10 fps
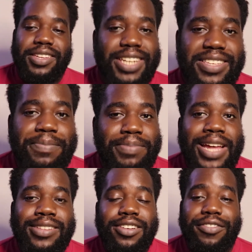desert
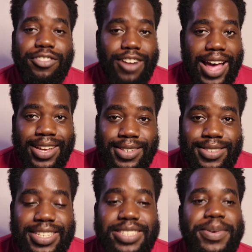planet of
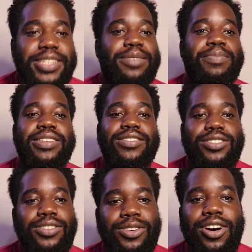Arrakis is meant to be
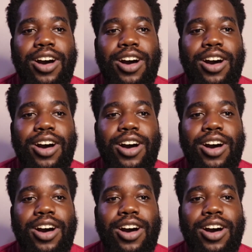so